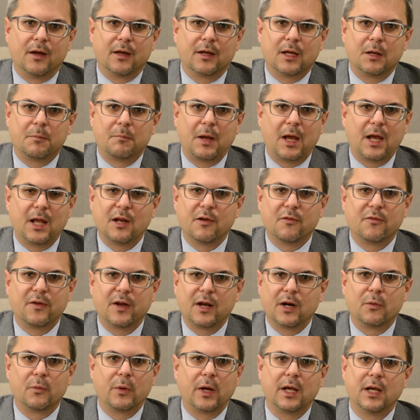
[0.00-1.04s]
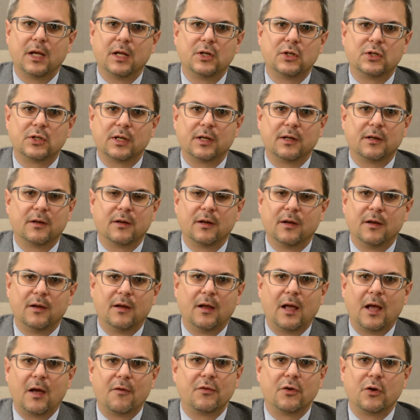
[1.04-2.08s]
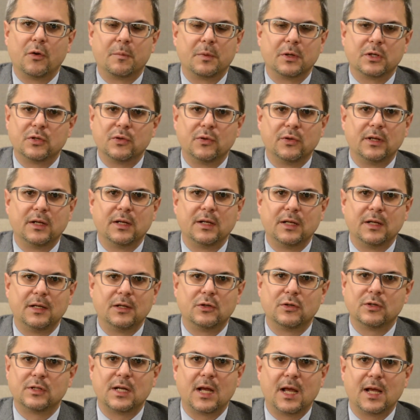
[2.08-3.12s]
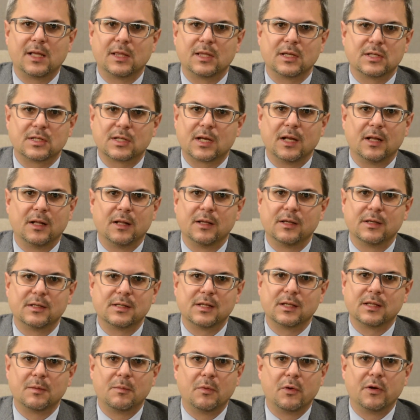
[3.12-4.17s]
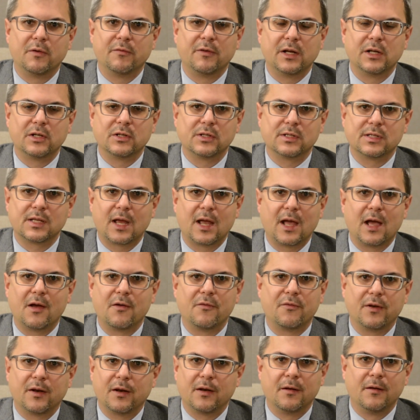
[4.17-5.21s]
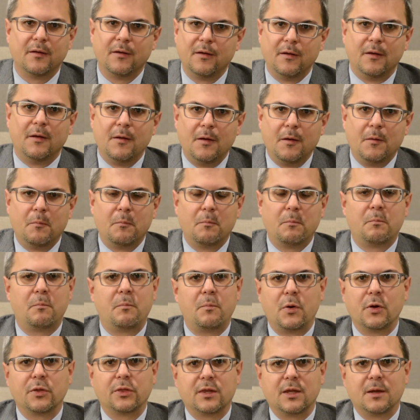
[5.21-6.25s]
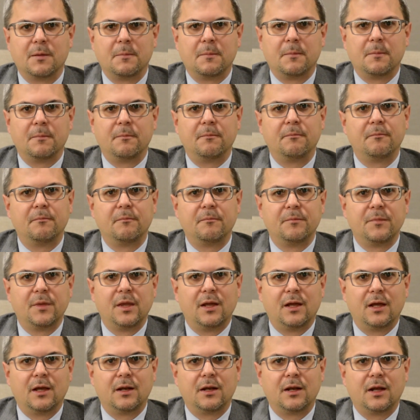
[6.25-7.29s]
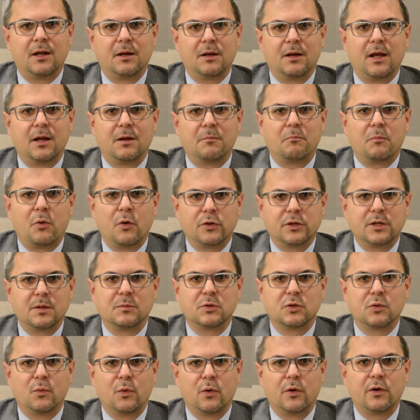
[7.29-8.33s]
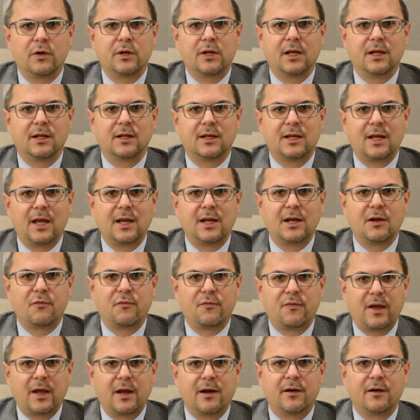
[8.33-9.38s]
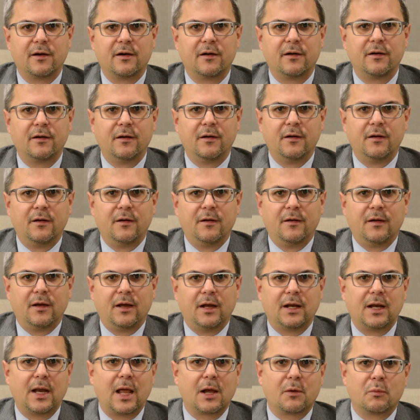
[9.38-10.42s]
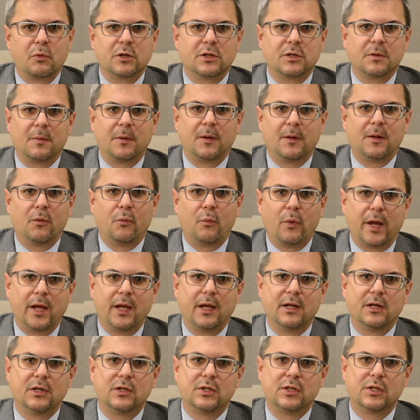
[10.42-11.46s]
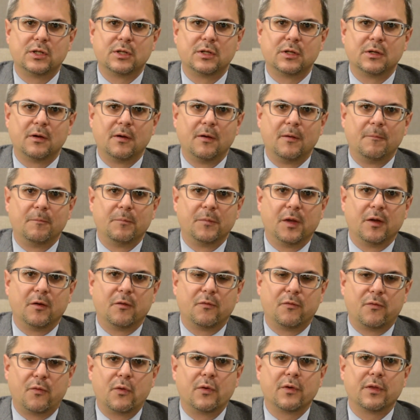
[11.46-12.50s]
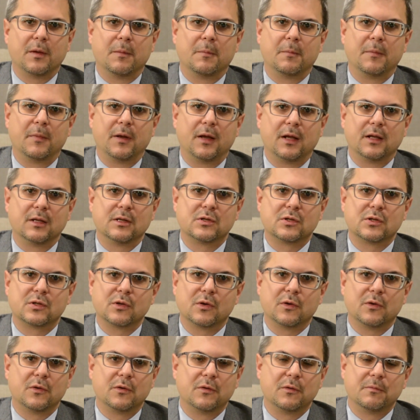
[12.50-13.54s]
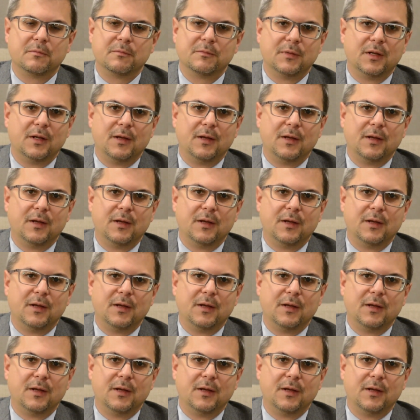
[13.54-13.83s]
get paid a fair wage, and have an opportunity to take the skills and the motivations they have and put them to work and gain a fair and equitable wage for them. And so